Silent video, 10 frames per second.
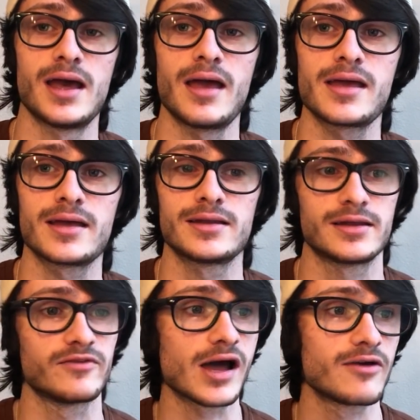And
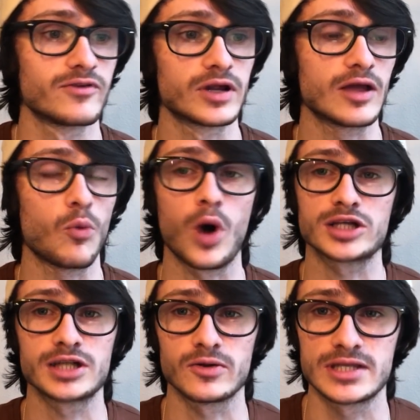if I ever get
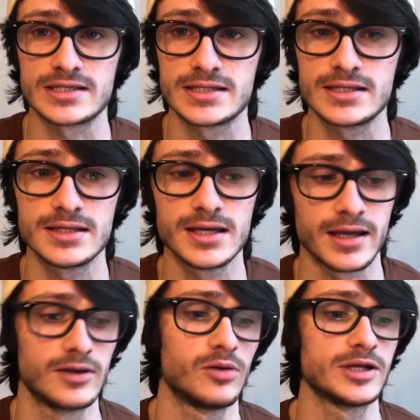washed out to sea
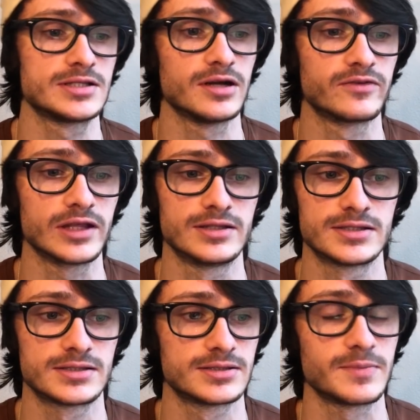and all my stuff gets
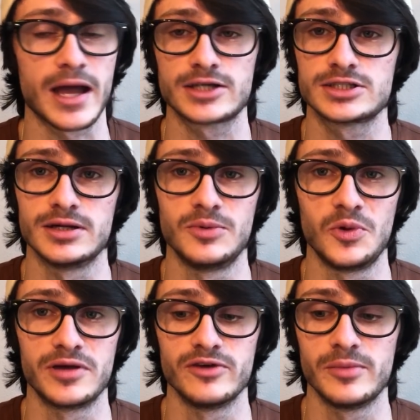smashed up or
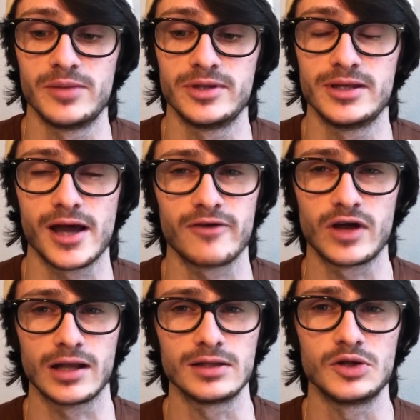whatever it might be, I've
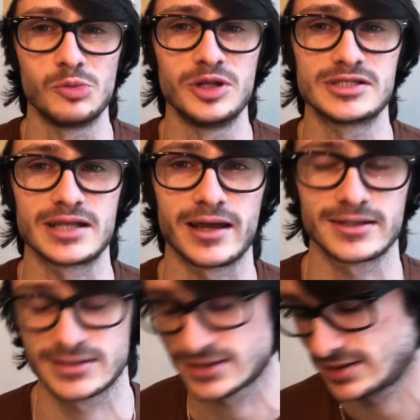got a little bit of
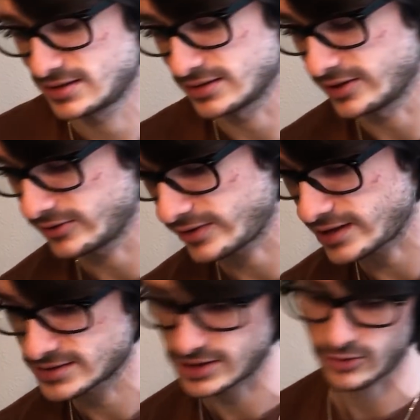snacks. No, that
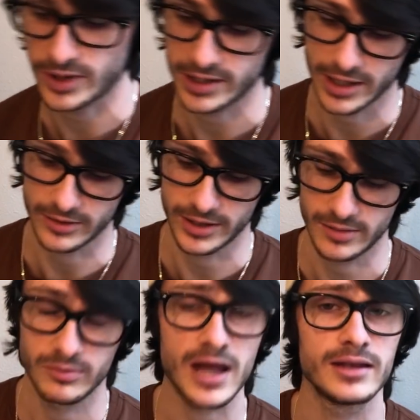is not why I carry
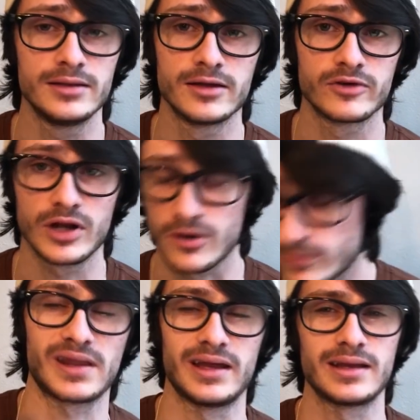it, but you never know.
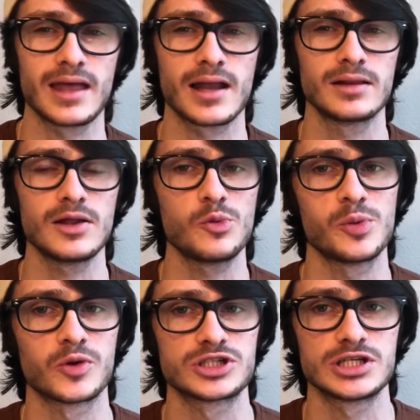And again, a little bit
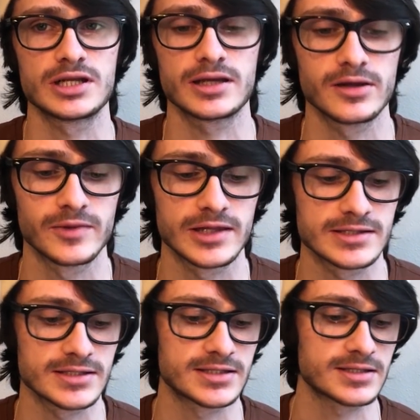more cheating here. This
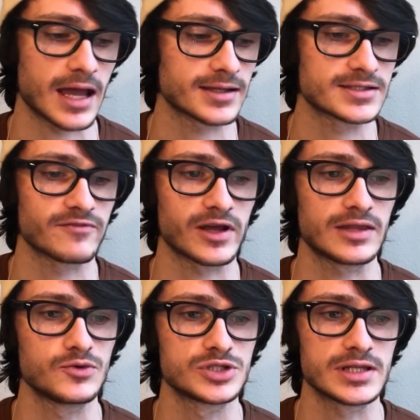is kind of stuff I
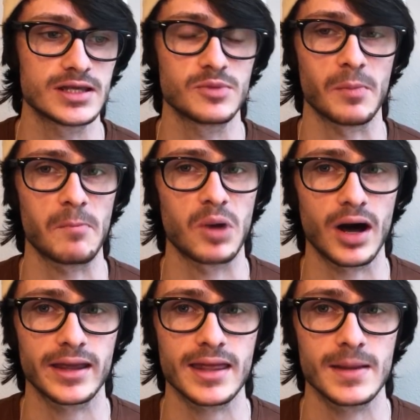usually keep in my
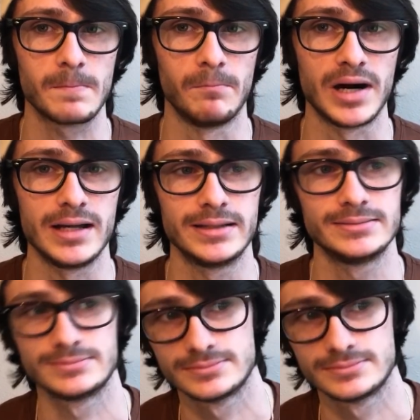pocket, but